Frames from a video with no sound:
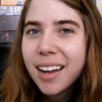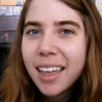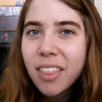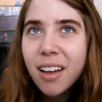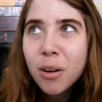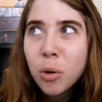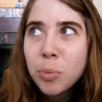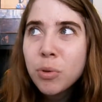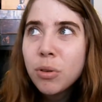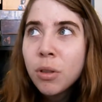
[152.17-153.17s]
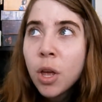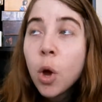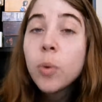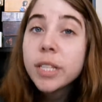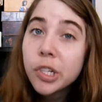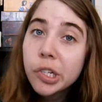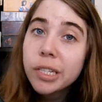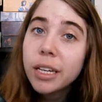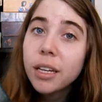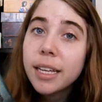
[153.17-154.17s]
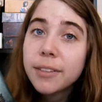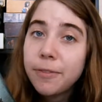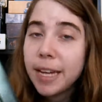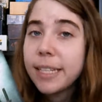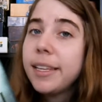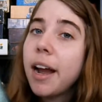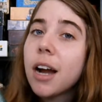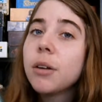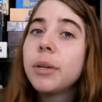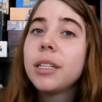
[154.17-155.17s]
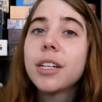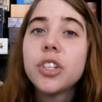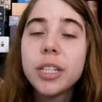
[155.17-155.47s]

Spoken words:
I thought Opal was interesting as a fantasy heroine because she